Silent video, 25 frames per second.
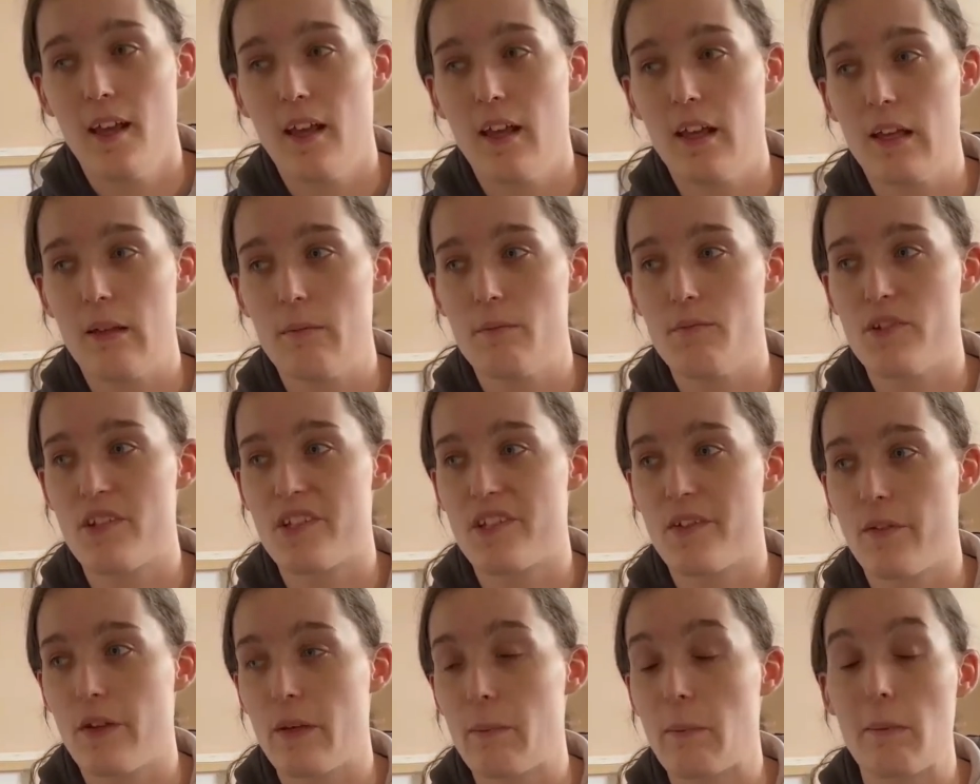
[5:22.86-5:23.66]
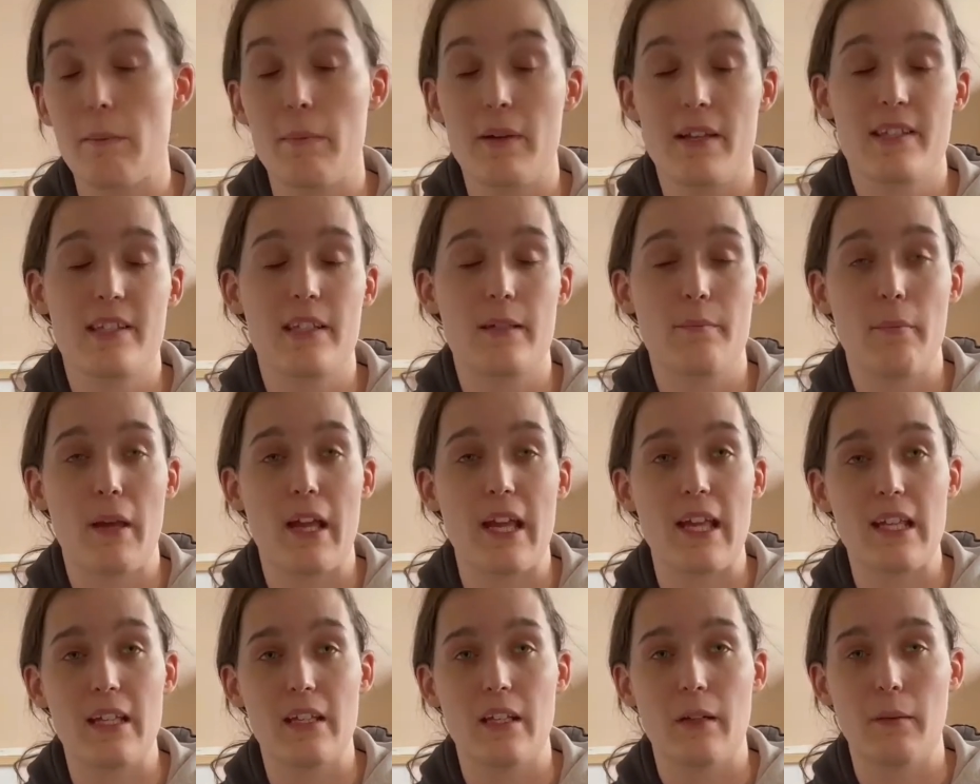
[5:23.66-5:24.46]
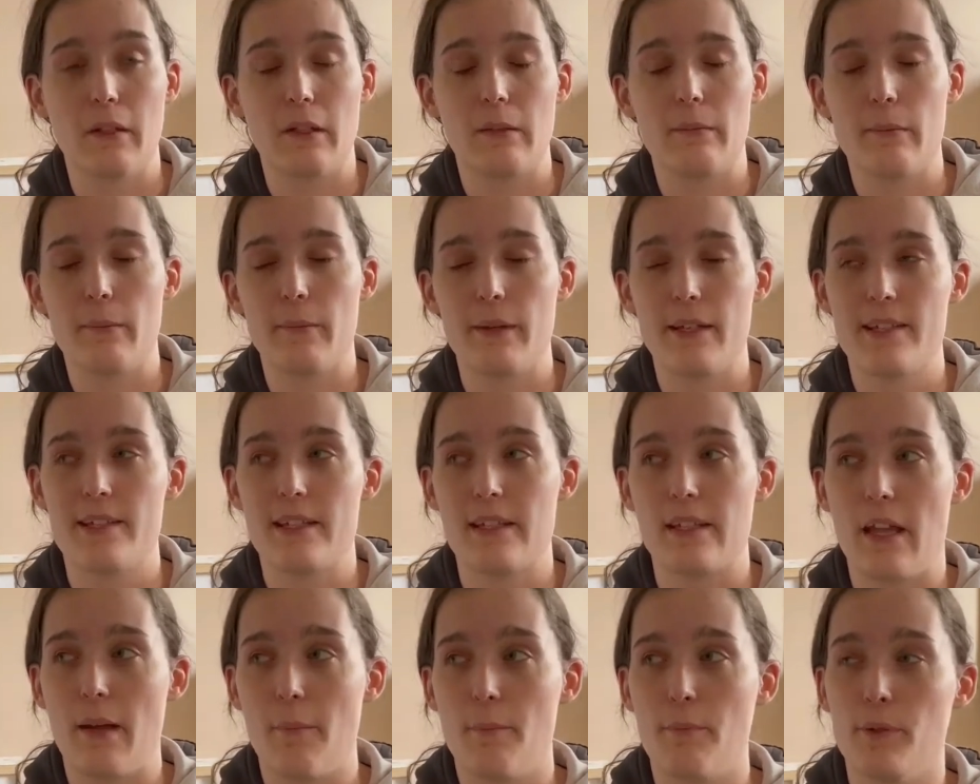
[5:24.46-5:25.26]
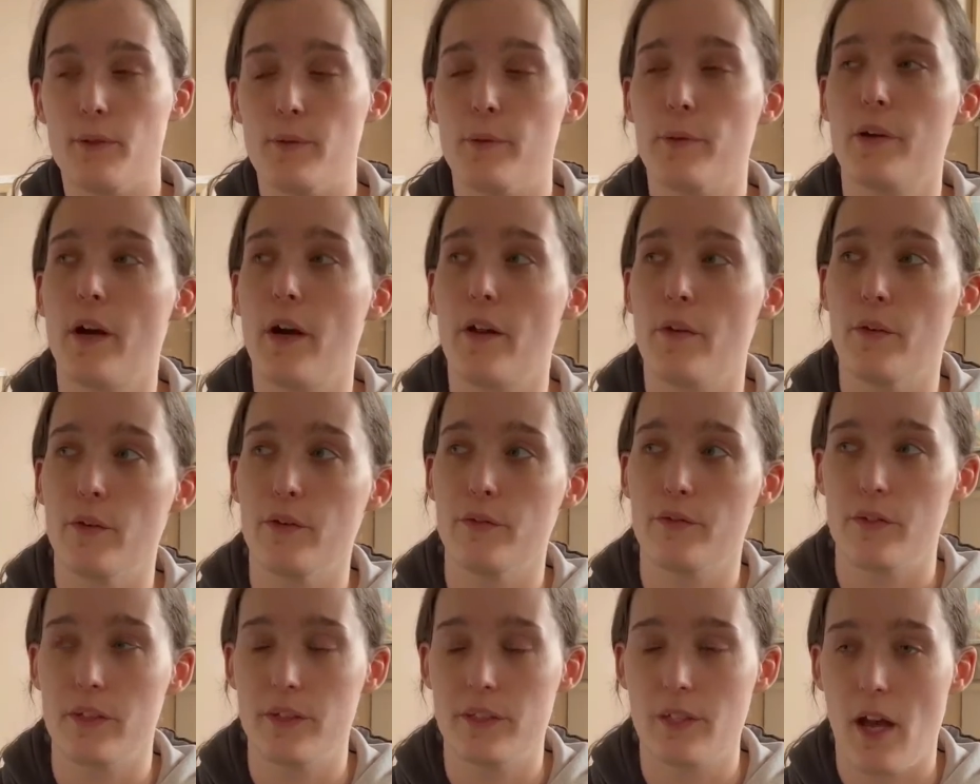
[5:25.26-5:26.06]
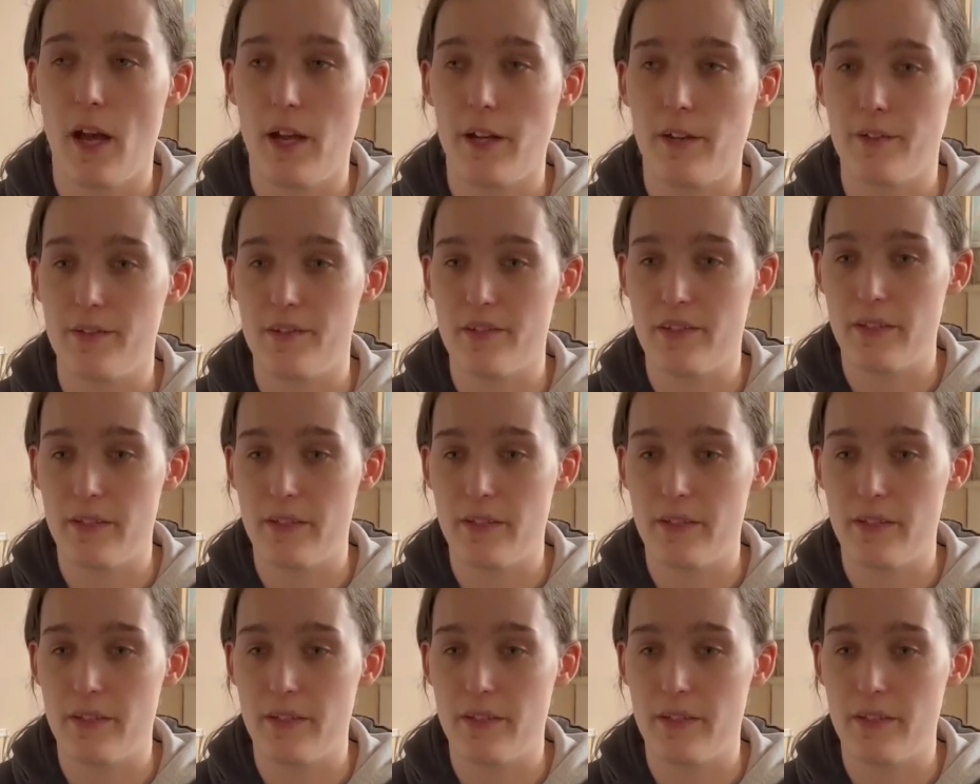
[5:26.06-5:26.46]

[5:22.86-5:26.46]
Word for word: I'm just going to be mixing paint. I'm going to be mixing that blue color for the tiles